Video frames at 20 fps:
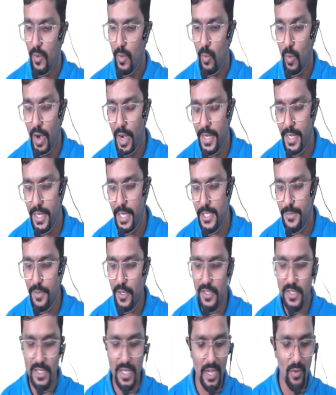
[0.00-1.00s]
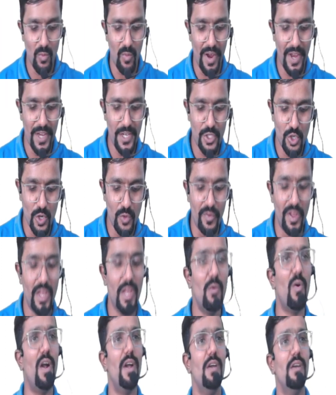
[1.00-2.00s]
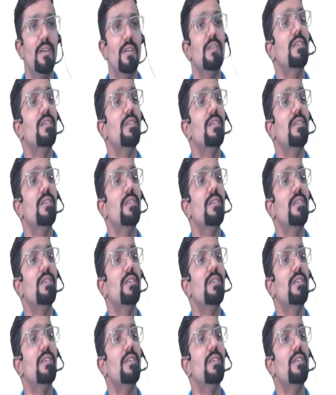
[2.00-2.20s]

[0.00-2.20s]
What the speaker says: What disputes are? Why should we want?